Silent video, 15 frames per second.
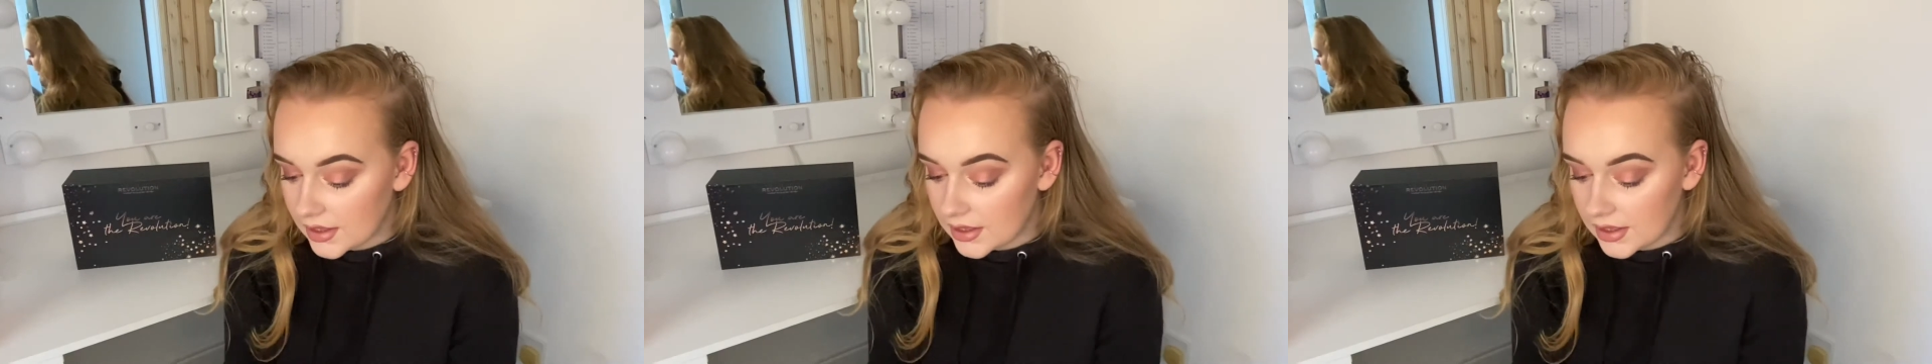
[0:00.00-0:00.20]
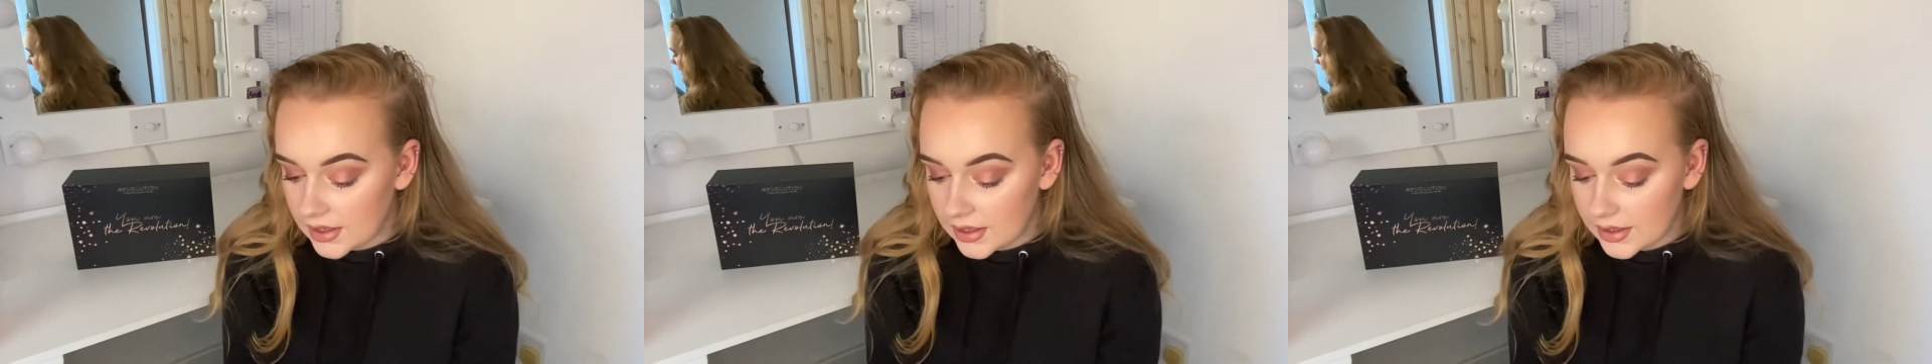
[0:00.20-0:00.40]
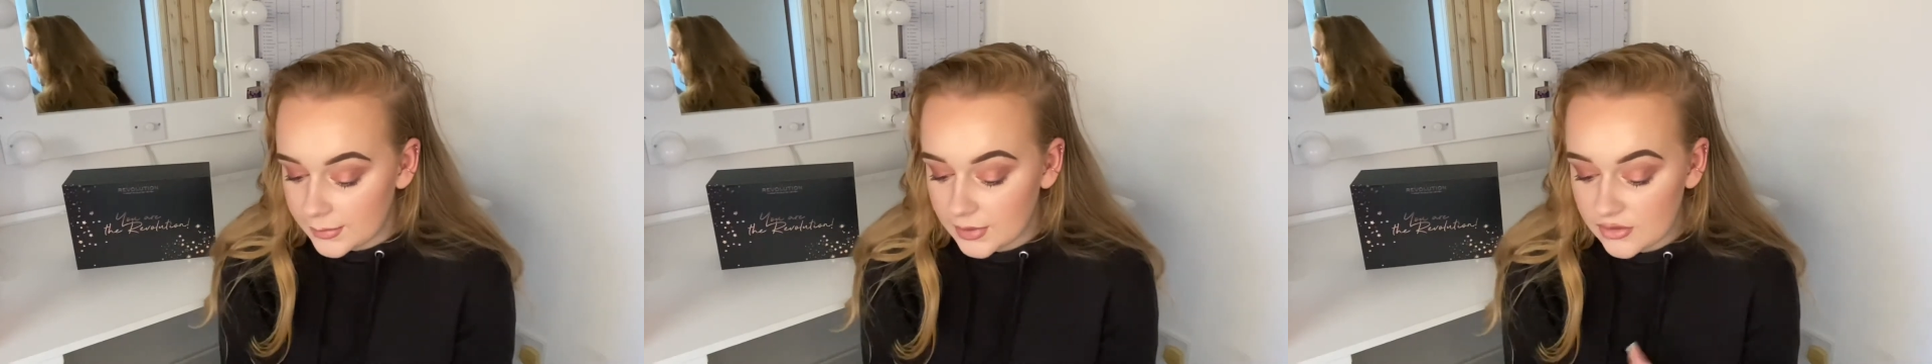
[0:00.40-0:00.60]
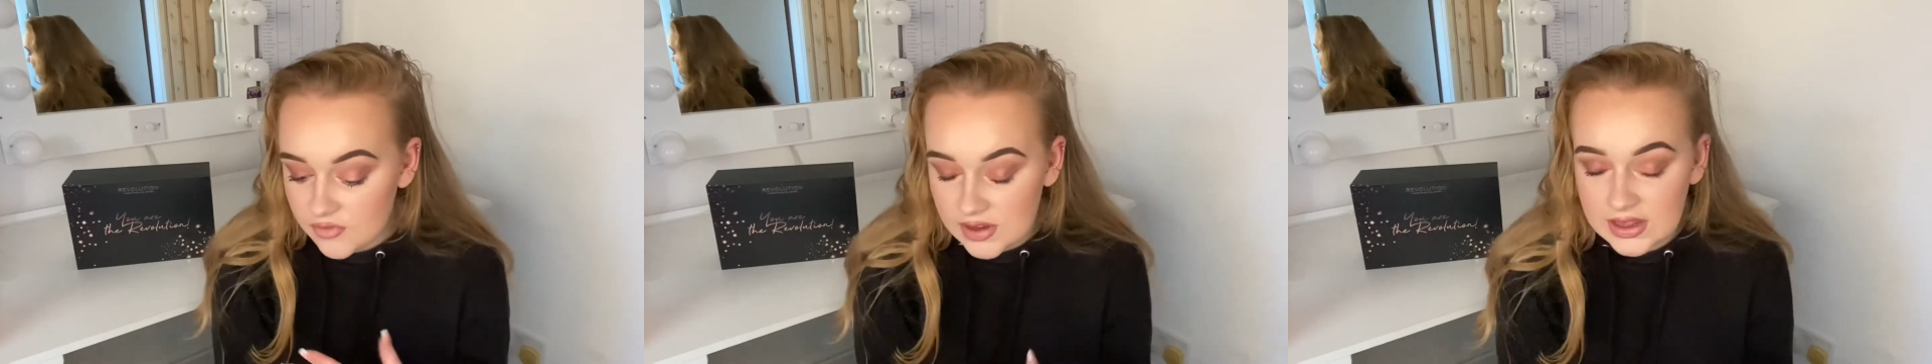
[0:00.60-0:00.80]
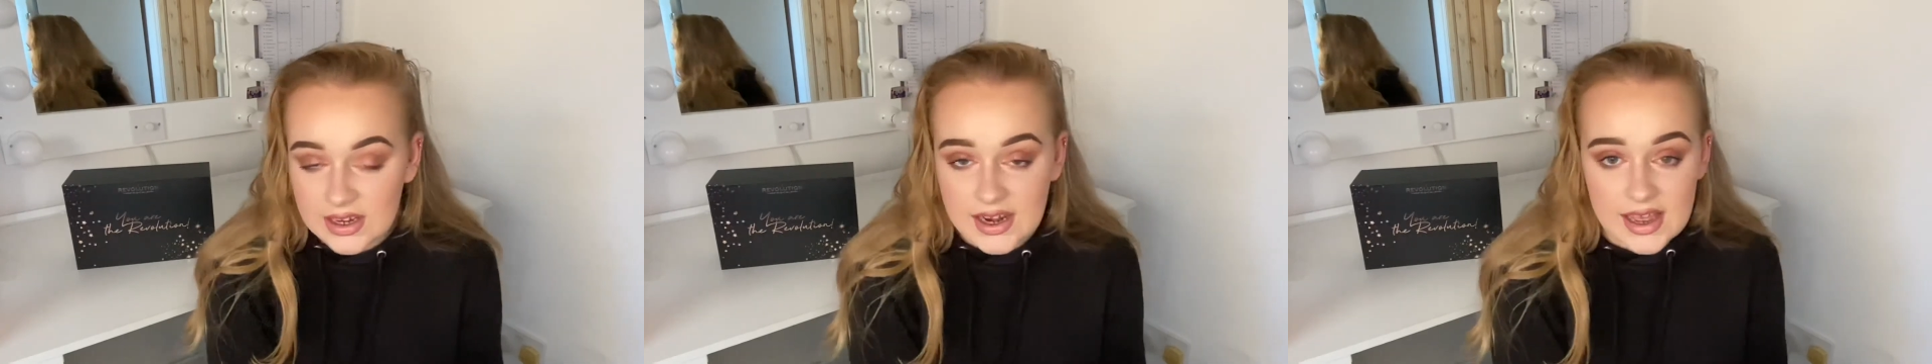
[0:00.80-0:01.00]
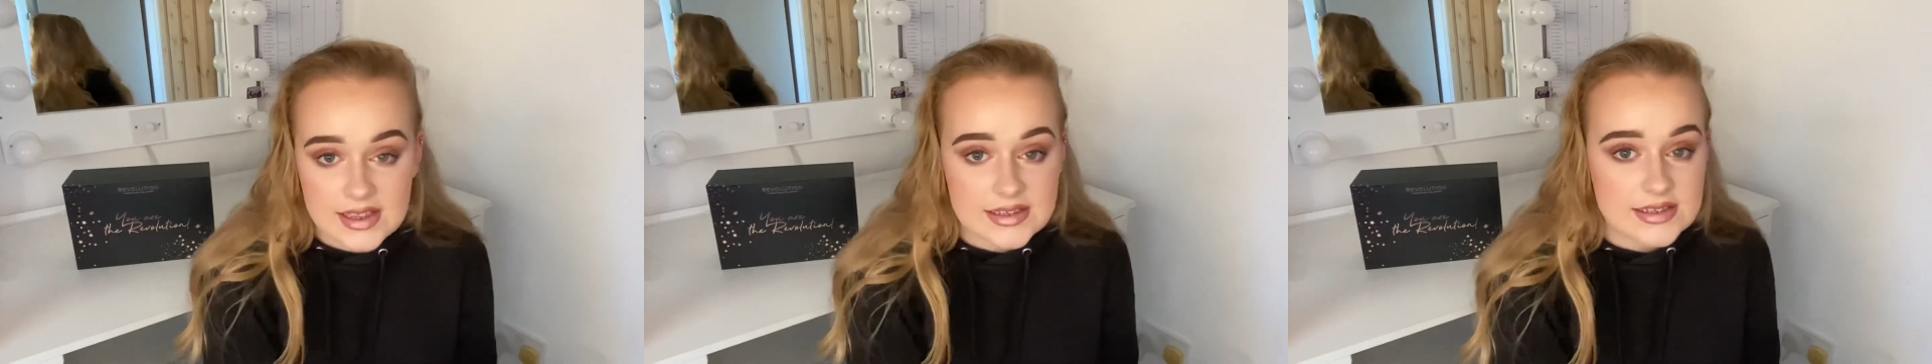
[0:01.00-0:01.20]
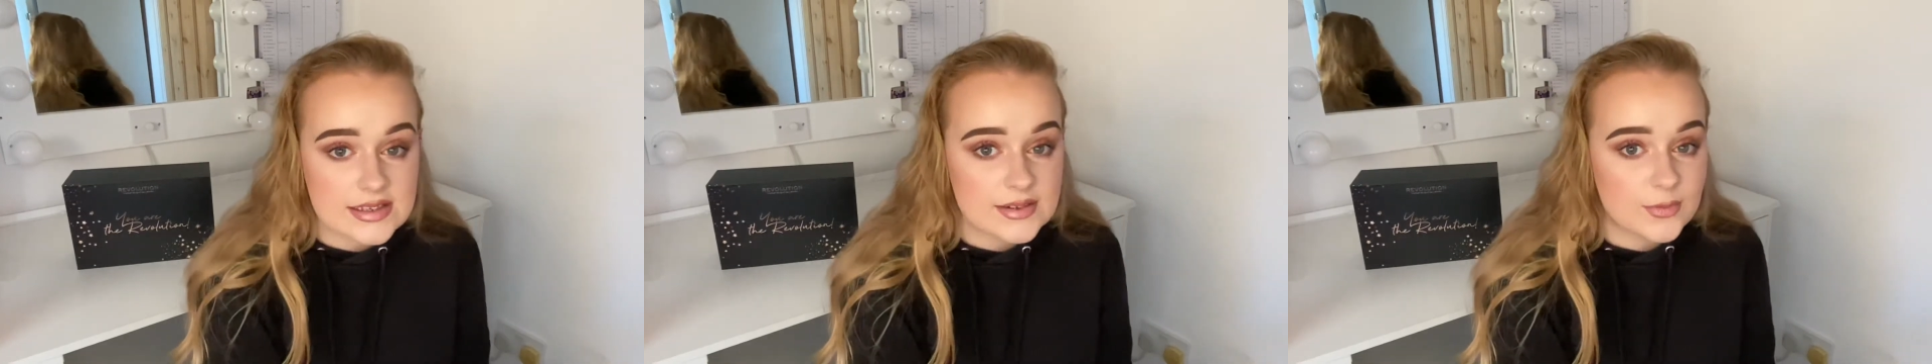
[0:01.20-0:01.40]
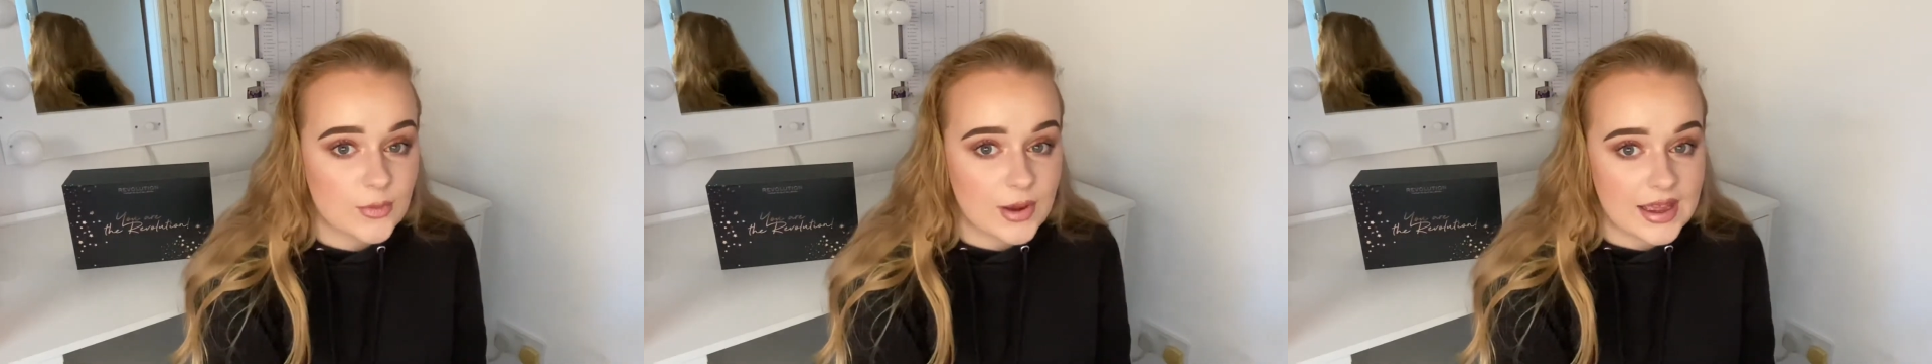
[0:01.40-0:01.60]
It'd be a really nice
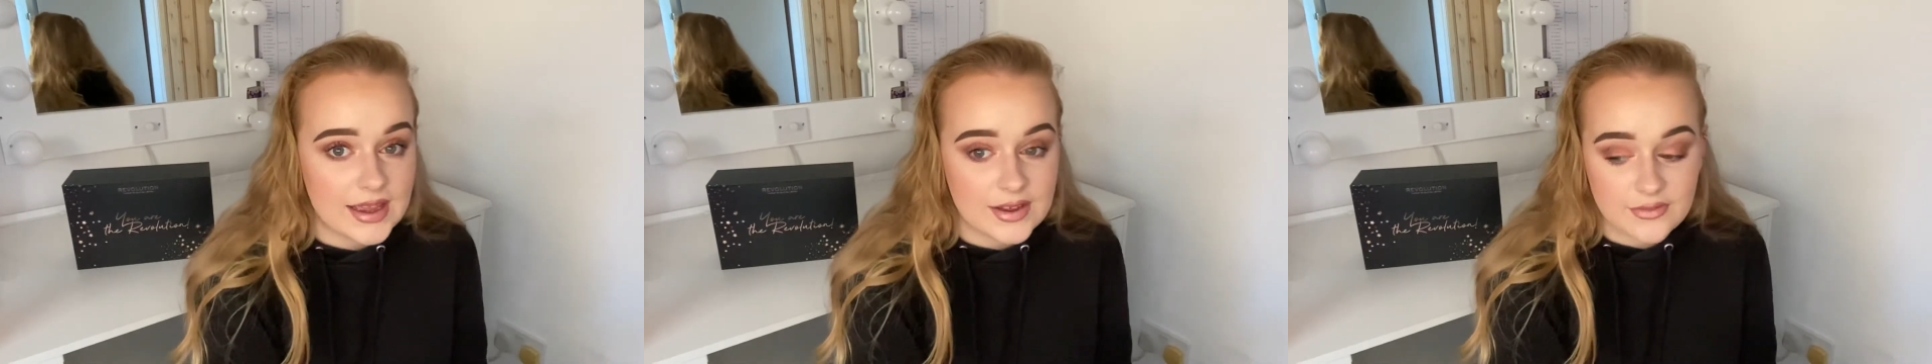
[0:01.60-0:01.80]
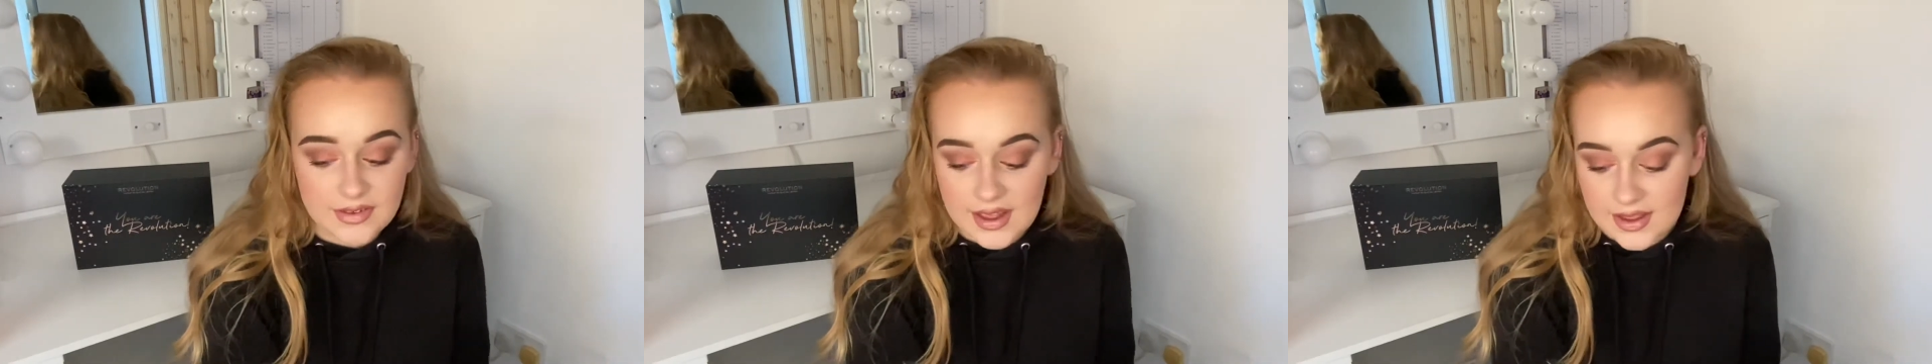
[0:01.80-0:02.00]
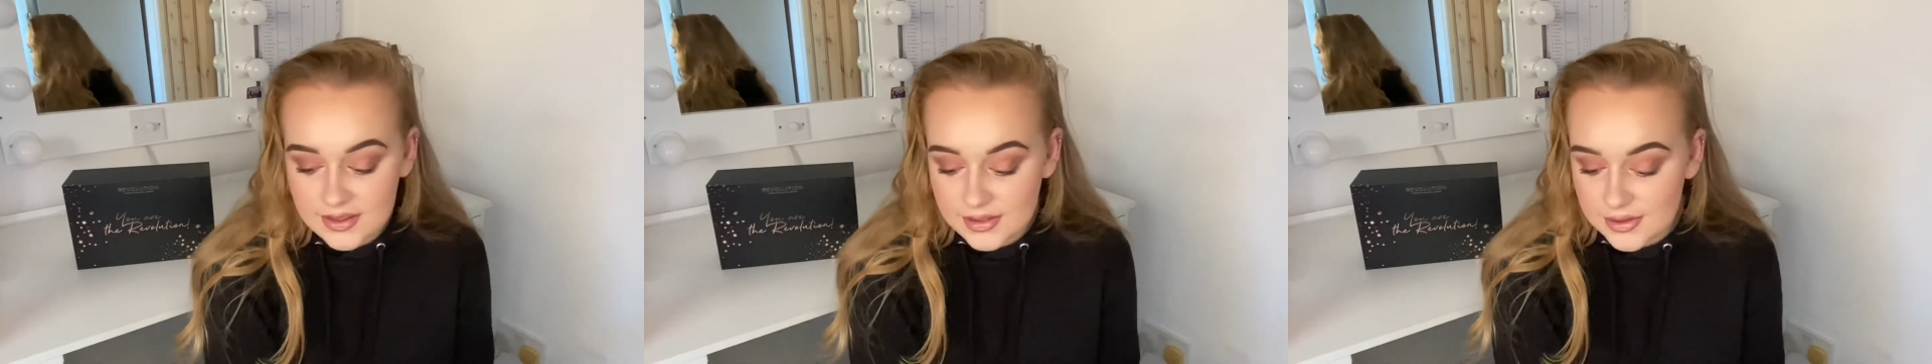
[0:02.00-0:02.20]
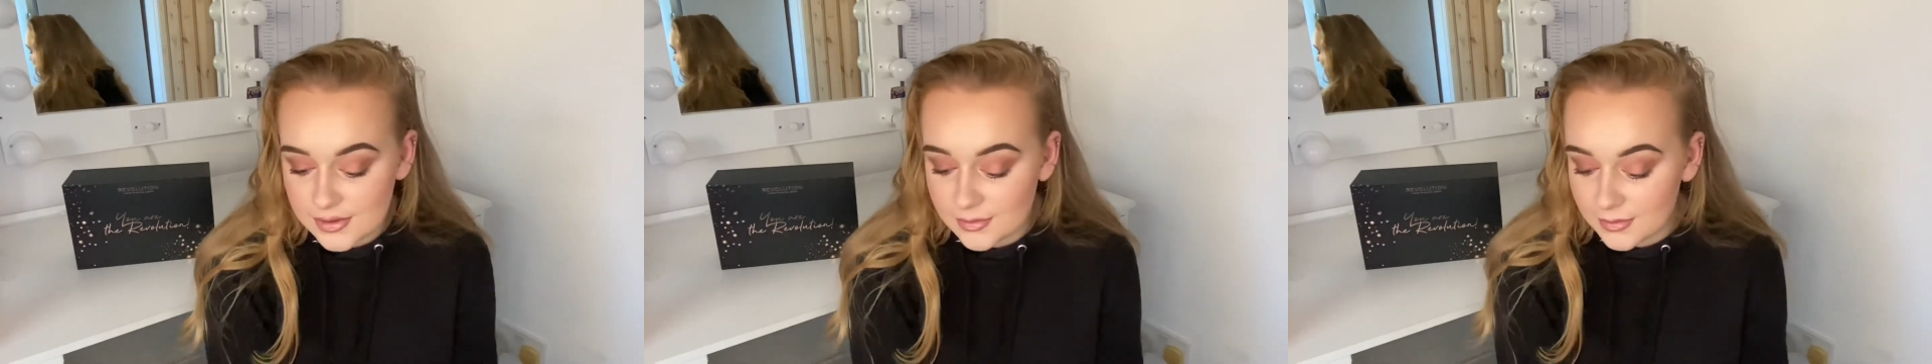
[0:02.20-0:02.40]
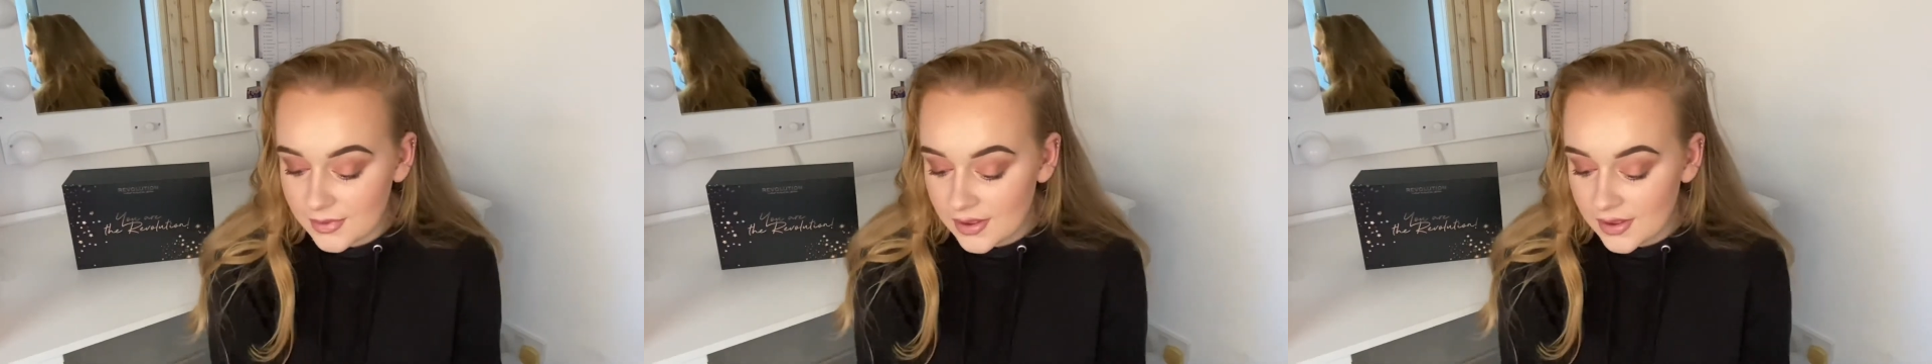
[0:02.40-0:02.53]
way of getting them